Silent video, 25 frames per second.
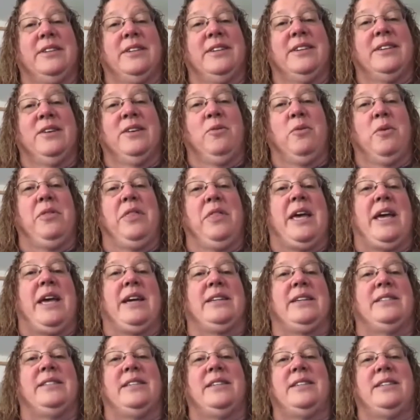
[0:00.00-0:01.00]
When they
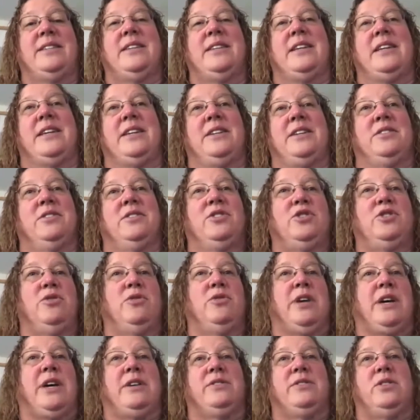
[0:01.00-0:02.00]
existed in
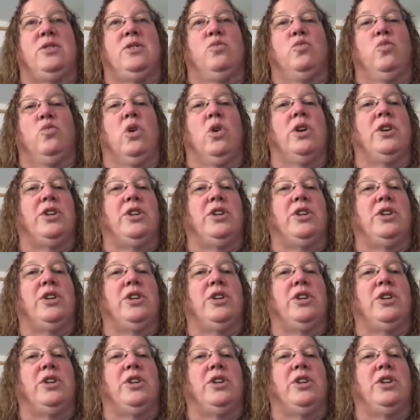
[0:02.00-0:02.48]
2001 to